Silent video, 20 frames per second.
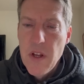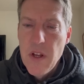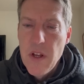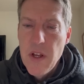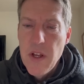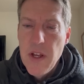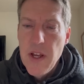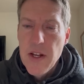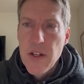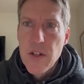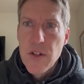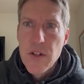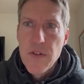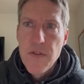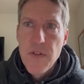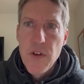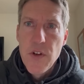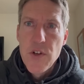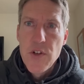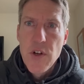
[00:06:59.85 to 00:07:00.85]
He had his
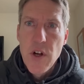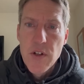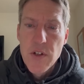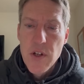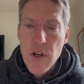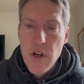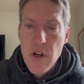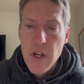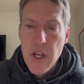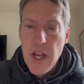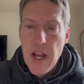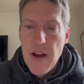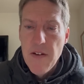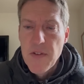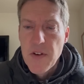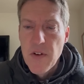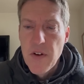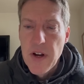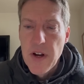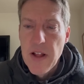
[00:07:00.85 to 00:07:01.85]
first shot on target
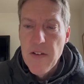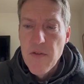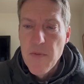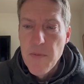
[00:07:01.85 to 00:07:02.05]
after 11